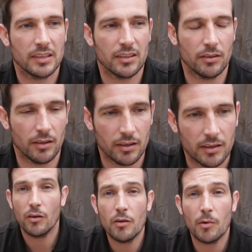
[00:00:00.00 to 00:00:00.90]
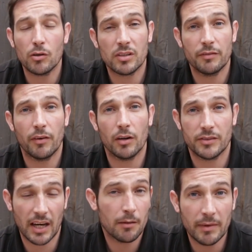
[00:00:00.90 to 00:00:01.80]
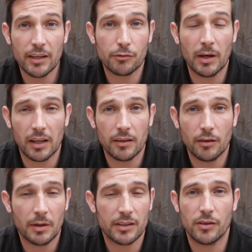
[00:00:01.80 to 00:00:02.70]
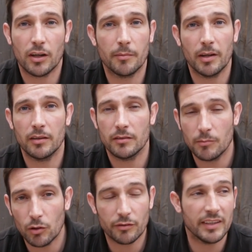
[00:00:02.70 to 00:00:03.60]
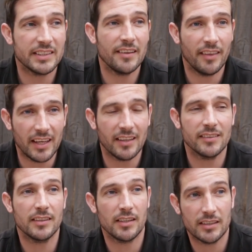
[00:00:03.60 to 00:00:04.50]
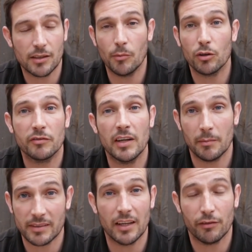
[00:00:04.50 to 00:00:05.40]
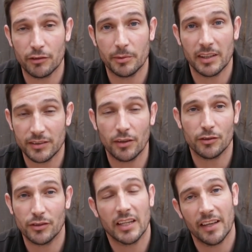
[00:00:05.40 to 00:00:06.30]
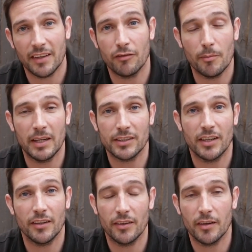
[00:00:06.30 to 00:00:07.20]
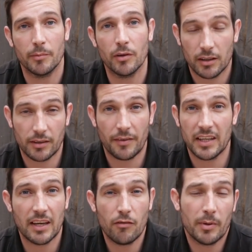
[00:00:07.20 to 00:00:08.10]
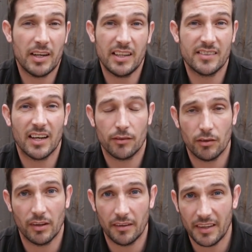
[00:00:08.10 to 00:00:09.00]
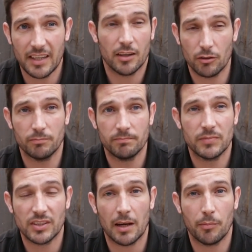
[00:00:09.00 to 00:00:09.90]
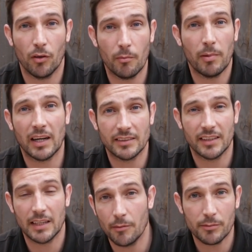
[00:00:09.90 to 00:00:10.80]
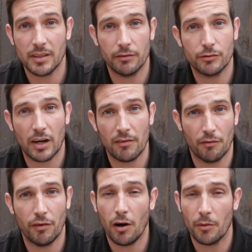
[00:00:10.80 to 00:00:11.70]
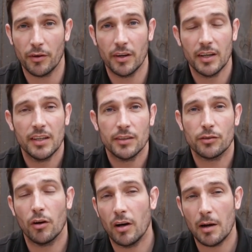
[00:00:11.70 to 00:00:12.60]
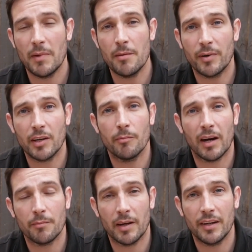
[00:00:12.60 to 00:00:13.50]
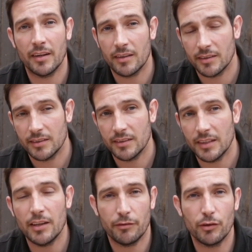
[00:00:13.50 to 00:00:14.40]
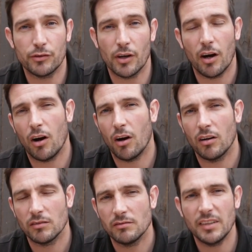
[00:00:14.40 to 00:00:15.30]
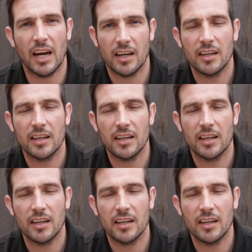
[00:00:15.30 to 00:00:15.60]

I don't know. And they're mostly thought to help me as well. You know, when I talk about motivating things, it's to motivate myself as well. It's not just to get the information out there, but because I think everybody needs that, don't they? They need a good slap on the back to keep themselves driving forward. So I may bring them back, Ben, in the future, or yeah.